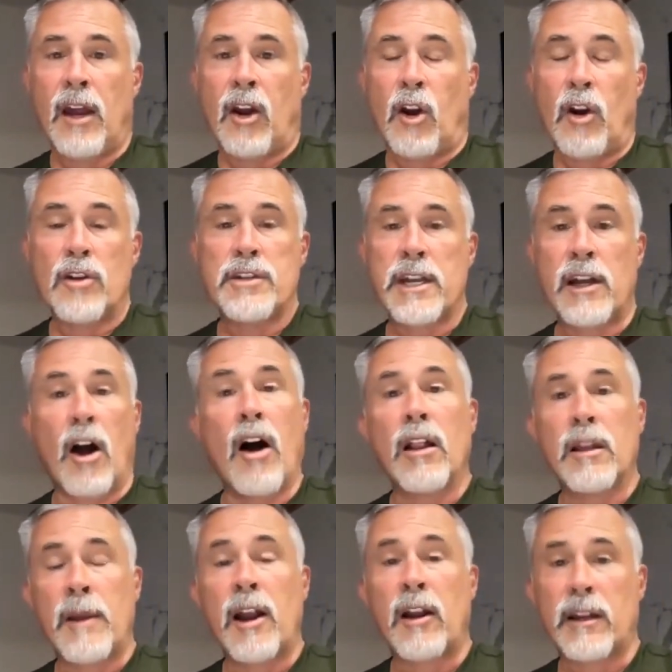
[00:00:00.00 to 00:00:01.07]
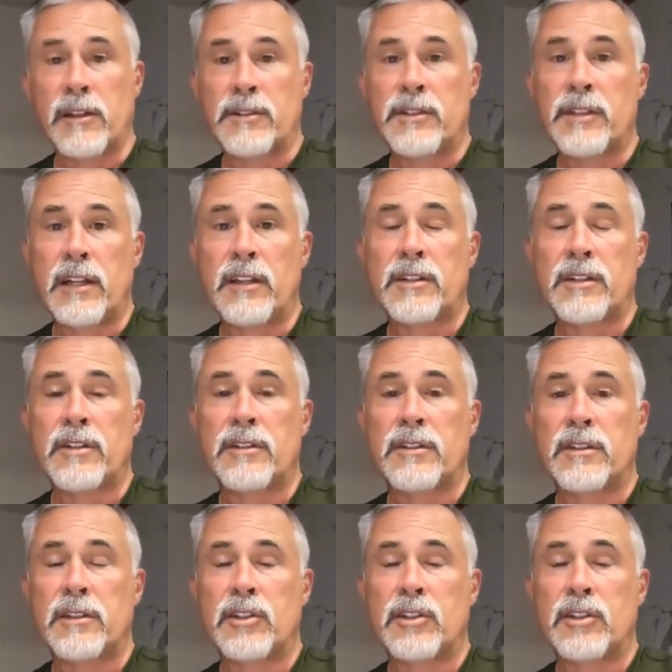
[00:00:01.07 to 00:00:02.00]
urging all American citizens